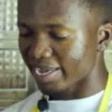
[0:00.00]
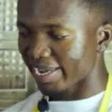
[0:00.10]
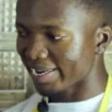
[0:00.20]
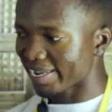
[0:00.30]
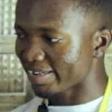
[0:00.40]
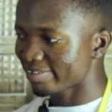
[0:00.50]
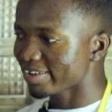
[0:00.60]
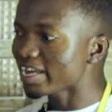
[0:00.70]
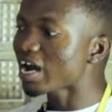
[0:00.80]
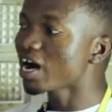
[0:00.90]
and
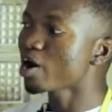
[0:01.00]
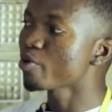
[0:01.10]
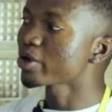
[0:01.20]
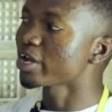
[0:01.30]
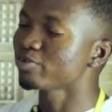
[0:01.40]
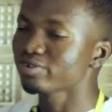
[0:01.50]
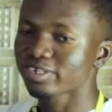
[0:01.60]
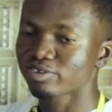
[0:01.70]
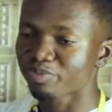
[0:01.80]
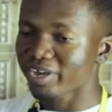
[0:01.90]
understanding how we can use
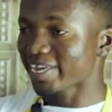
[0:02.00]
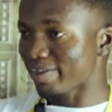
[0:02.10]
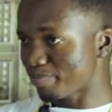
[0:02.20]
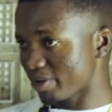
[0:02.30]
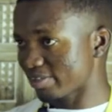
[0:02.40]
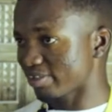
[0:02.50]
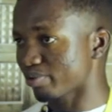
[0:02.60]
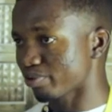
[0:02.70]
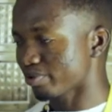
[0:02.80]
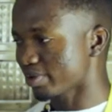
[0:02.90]
it to make impact in
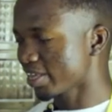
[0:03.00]
the world.